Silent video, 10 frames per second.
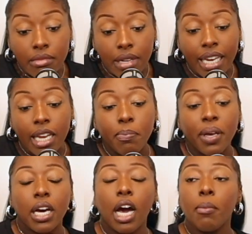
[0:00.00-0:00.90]
and they
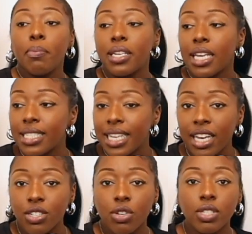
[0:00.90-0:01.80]
pick up and they
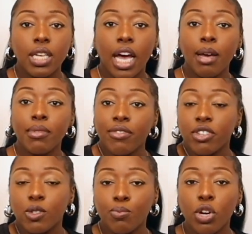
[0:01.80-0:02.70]
text on time, they
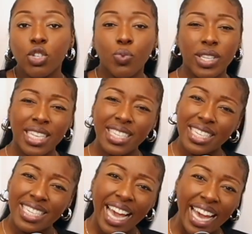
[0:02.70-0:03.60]
respond within
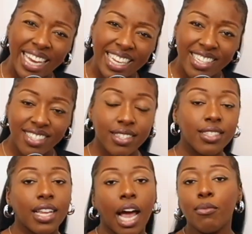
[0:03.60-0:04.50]
the day.
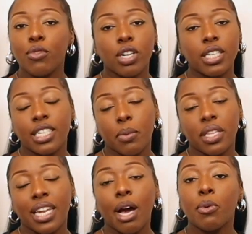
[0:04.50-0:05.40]
I'm not going to say
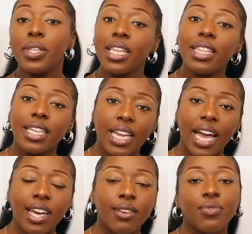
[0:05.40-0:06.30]
within an hour. Within the
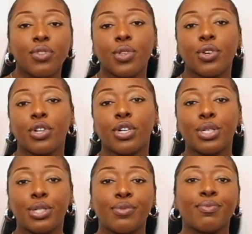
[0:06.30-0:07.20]
day, you're
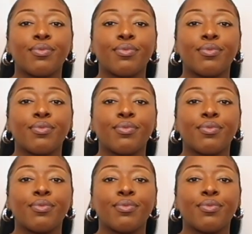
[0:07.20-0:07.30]
good.